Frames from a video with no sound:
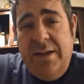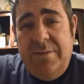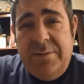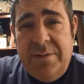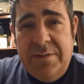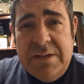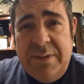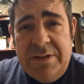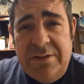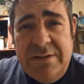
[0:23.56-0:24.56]
it was one of those
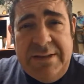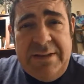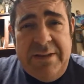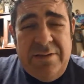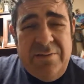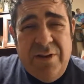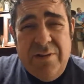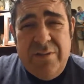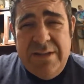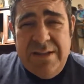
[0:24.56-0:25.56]
special estate sales where
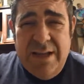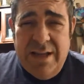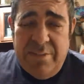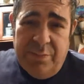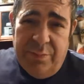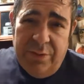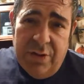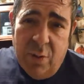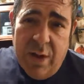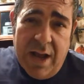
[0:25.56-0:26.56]
it was
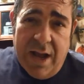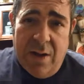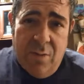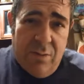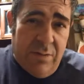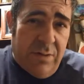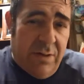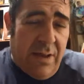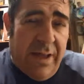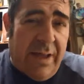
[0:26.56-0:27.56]
blow it out,
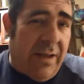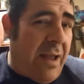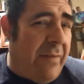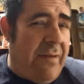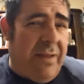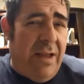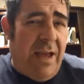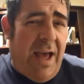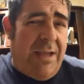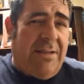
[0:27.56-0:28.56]
like
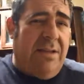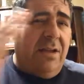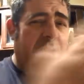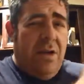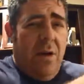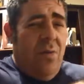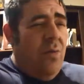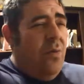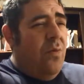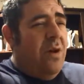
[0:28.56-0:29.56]
everything has to
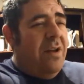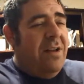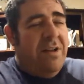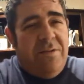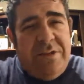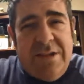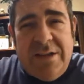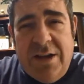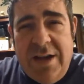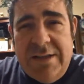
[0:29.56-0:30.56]
go, which
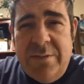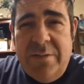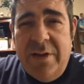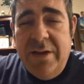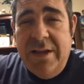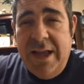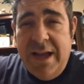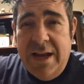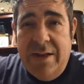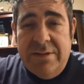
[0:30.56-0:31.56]
is awesome.
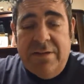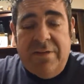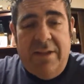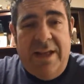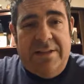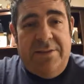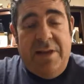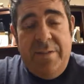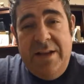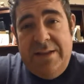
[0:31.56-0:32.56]
And I was there for the last
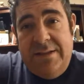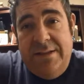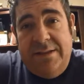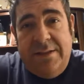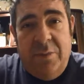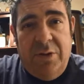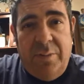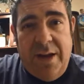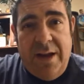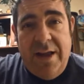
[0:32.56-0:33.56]
30 minutes, just stumbled
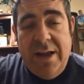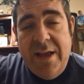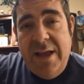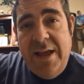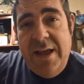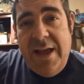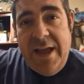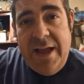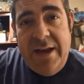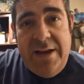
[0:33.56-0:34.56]
upon it.
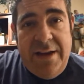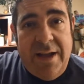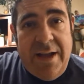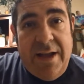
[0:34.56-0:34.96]
And